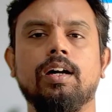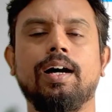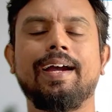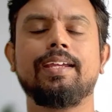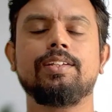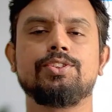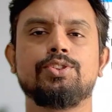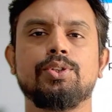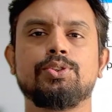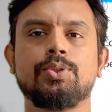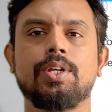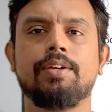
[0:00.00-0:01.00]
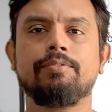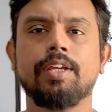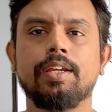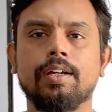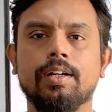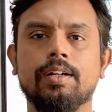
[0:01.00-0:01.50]
Hi, so today
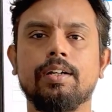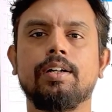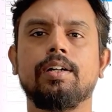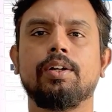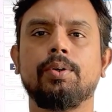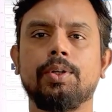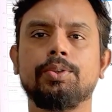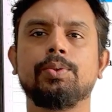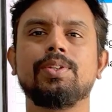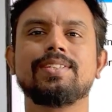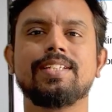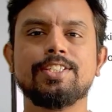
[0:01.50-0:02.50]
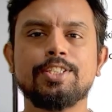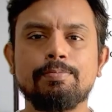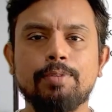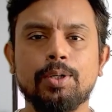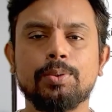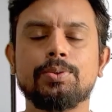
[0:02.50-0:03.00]
we are going to discuss
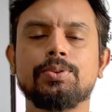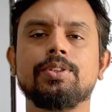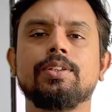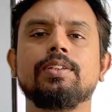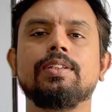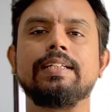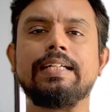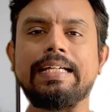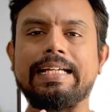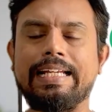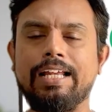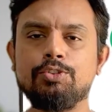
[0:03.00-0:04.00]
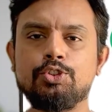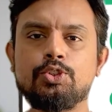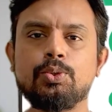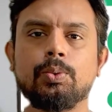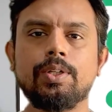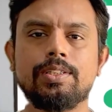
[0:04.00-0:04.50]
about cloud
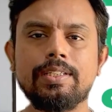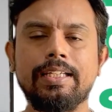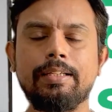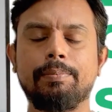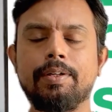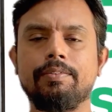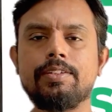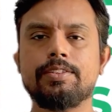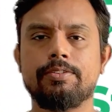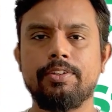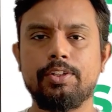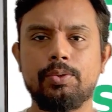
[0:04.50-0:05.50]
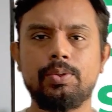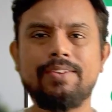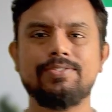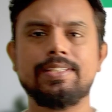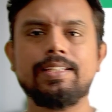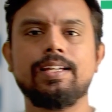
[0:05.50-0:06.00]
storage. In the previous video you have
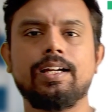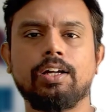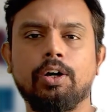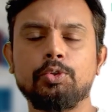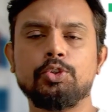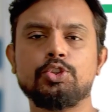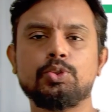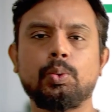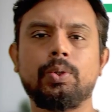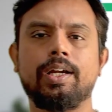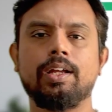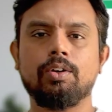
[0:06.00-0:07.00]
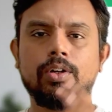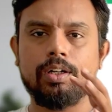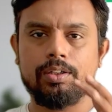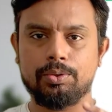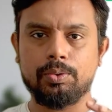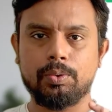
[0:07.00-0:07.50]
seen that how to store data
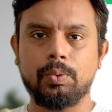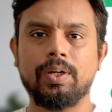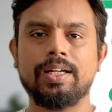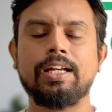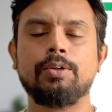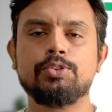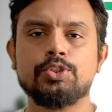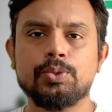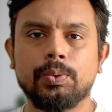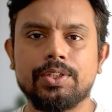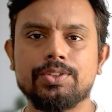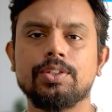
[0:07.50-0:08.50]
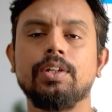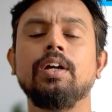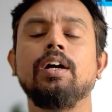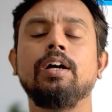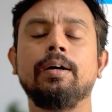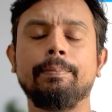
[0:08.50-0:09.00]
on your Google Cloud Storage.
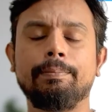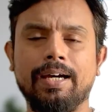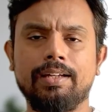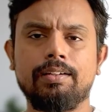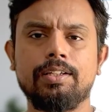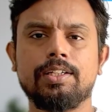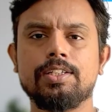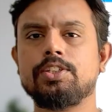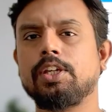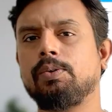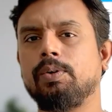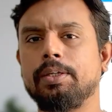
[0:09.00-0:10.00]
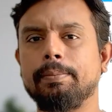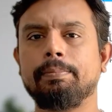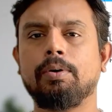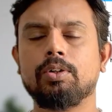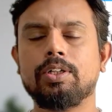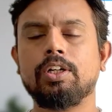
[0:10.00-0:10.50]
Parallel, it is equally
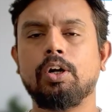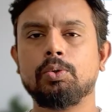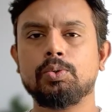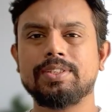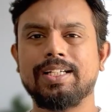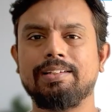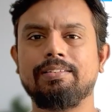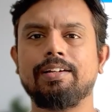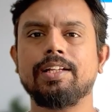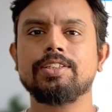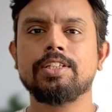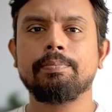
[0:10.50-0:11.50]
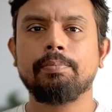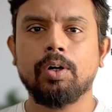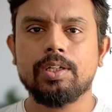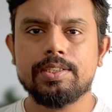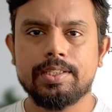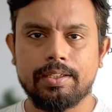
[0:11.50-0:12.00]
important how to set the retention
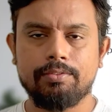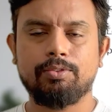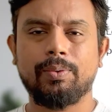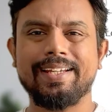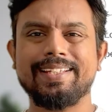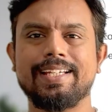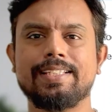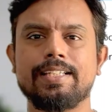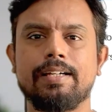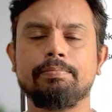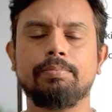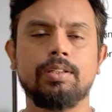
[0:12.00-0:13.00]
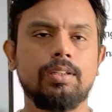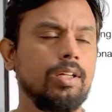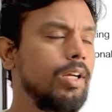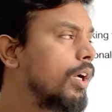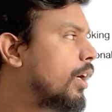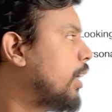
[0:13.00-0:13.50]
policy. For an example,
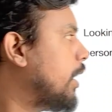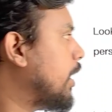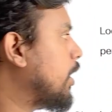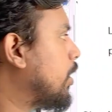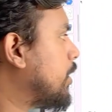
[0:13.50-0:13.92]
in a